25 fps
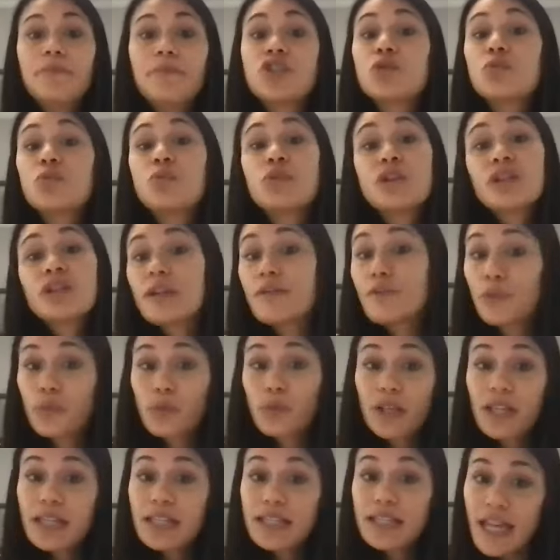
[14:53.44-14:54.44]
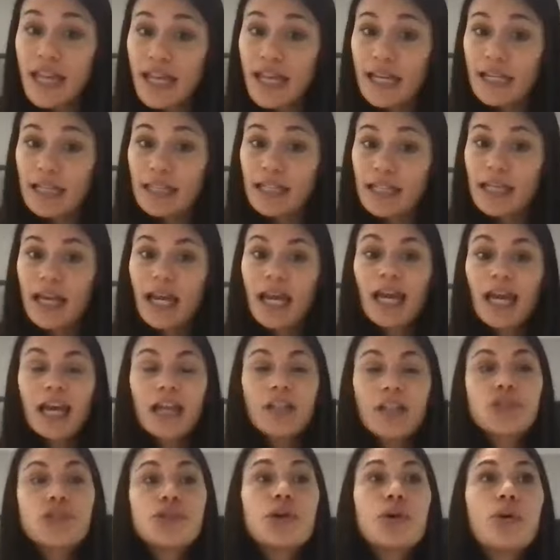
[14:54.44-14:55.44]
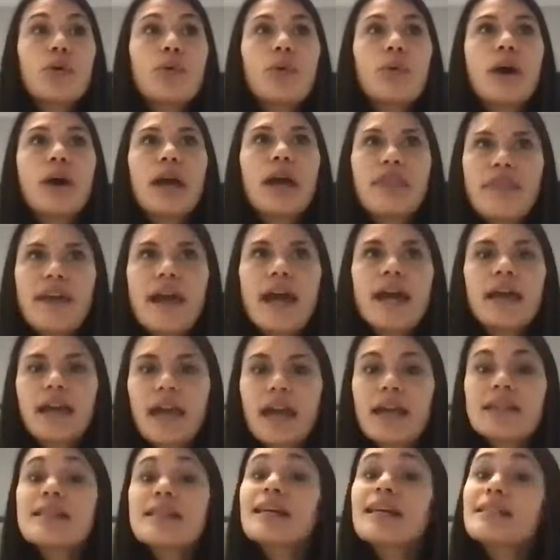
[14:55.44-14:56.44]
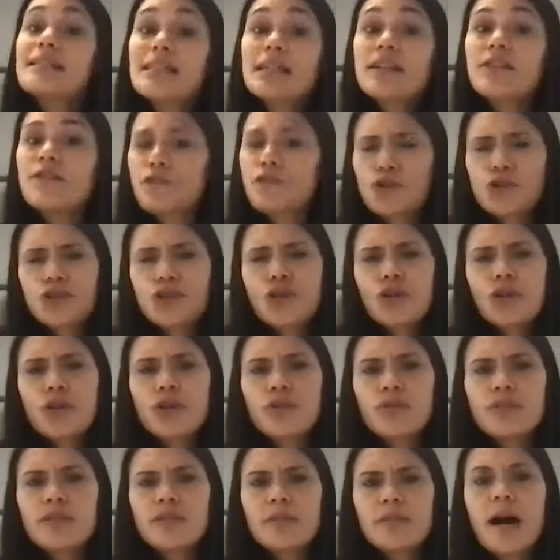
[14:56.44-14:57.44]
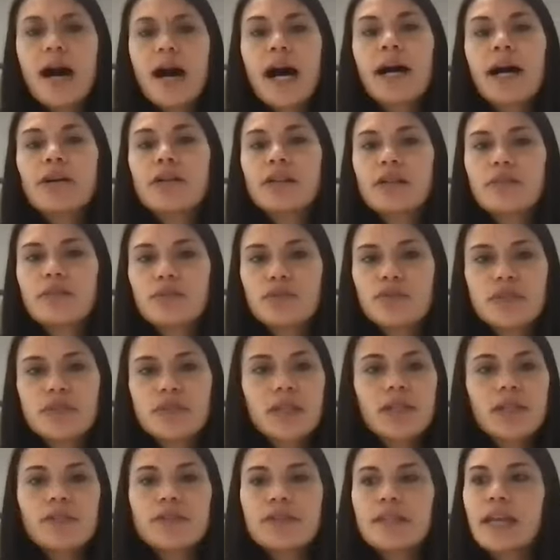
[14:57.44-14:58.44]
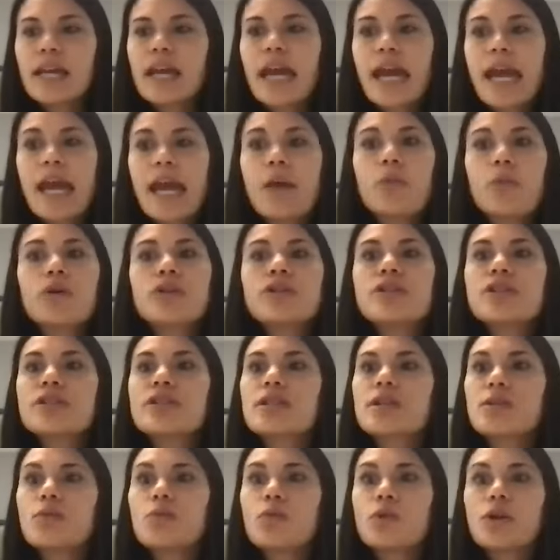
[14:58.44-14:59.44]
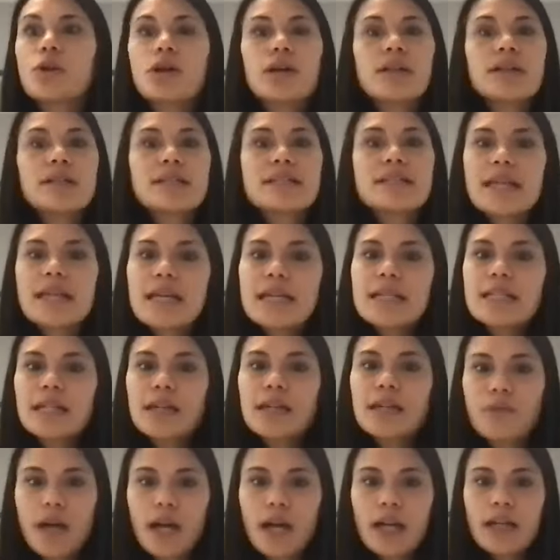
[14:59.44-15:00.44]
She wouldn't even really stand. And so in that case, I did for sure use some higher level skills like, hey, we're just going to work on standing,